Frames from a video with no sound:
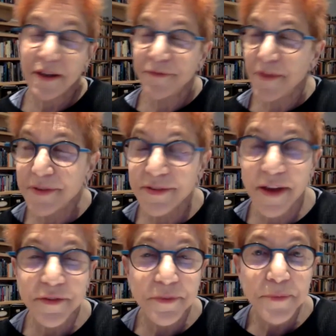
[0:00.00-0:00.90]
if I'm in
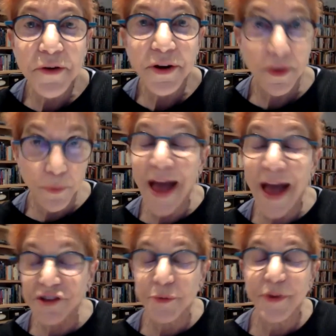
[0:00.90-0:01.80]
South America,
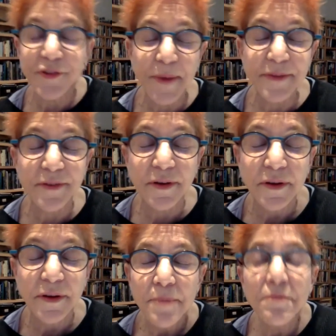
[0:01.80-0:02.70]
we spent a
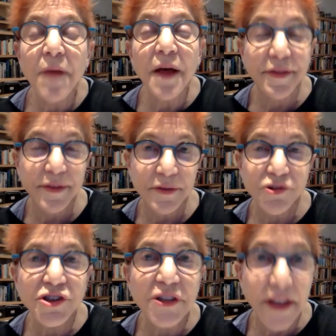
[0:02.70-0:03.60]
month in
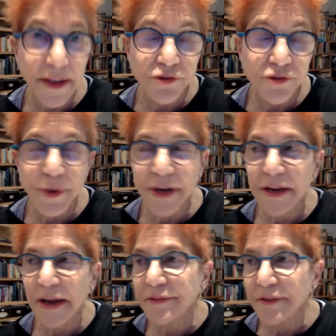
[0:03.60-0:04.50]
Chile in
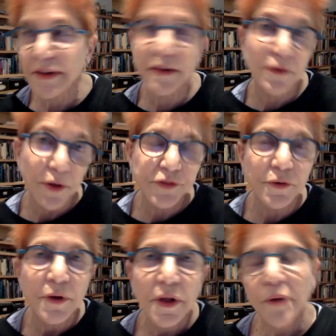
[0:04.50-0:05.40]
2019 and also
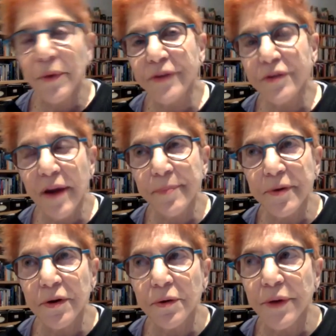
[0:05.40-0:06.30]
went to Rapa
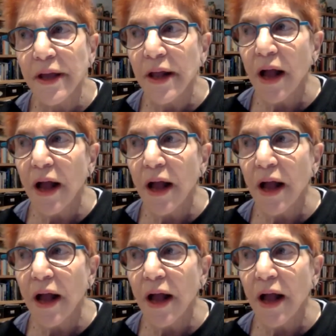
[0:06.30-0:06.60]
Nui.